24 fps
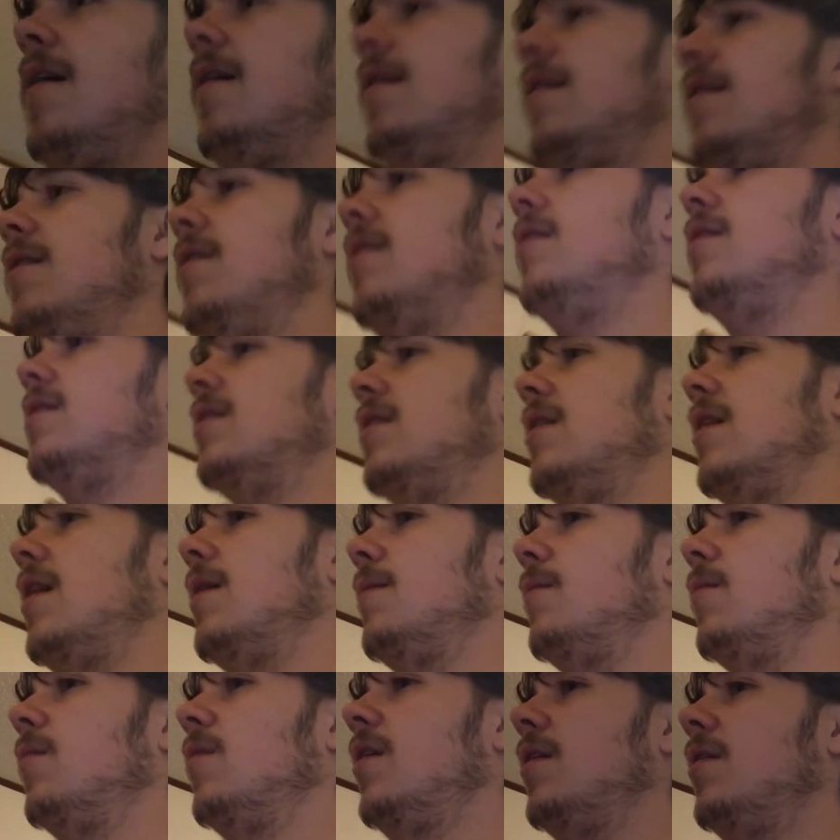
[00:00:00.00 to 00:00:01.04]
I mean,
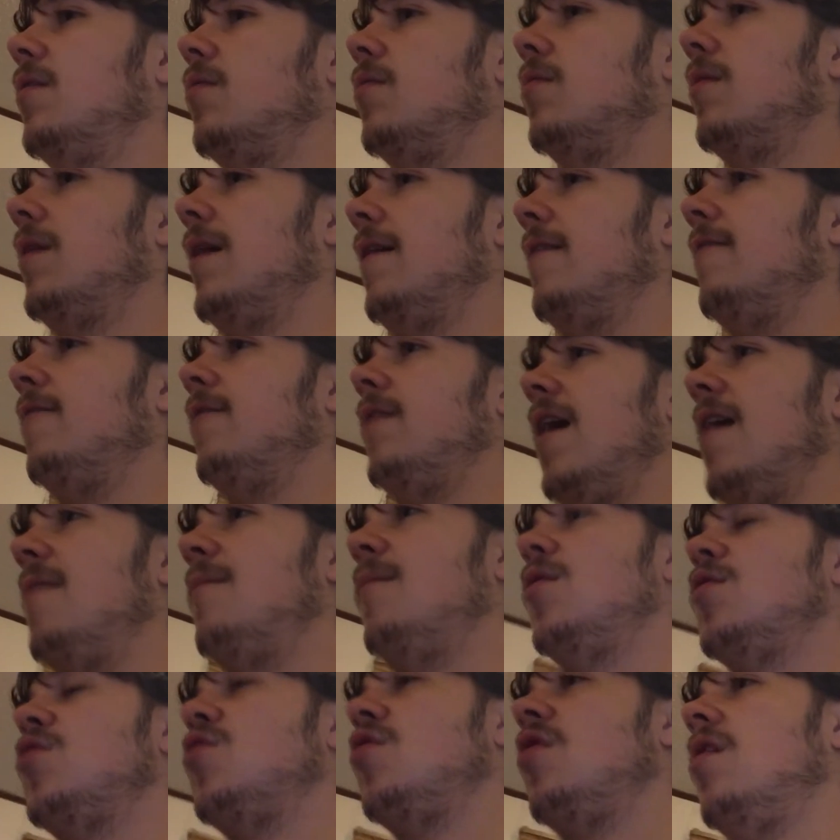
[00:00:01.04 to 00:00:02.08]
I'm really don't even have
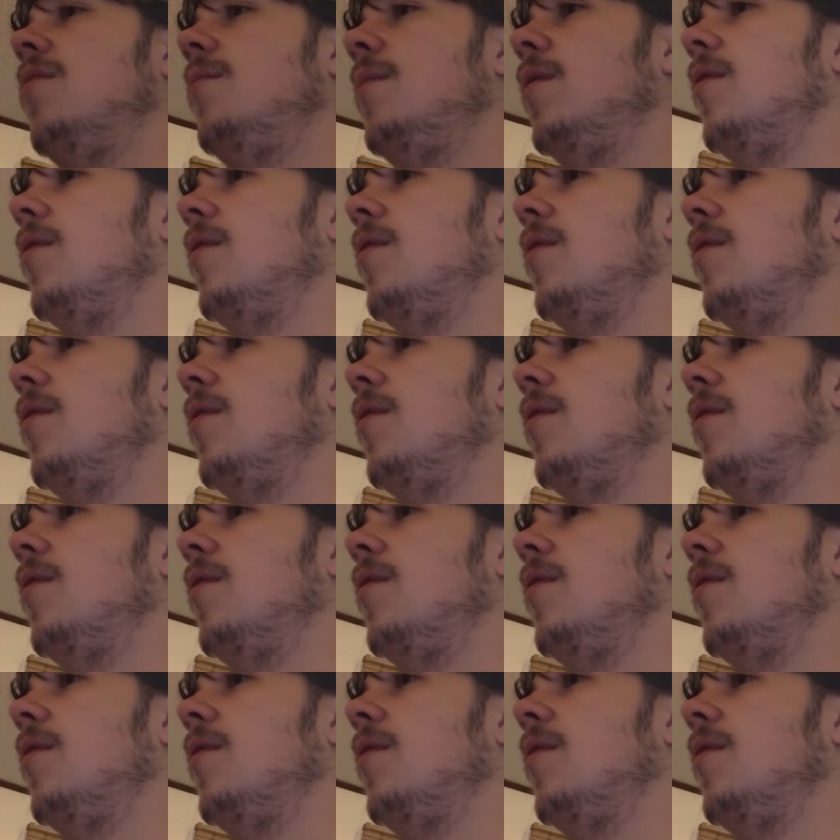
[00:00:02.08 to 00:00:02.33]
much on